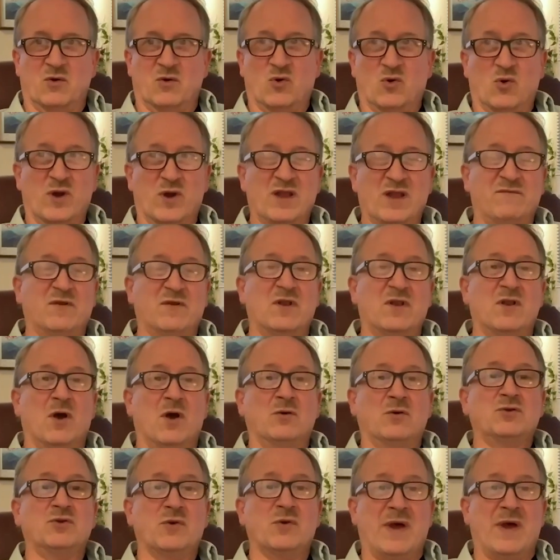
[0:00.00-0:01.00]
or even
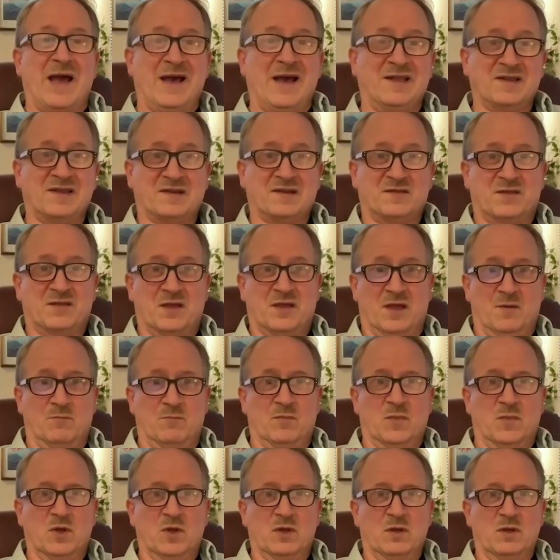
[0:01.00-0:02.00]
know to ask them,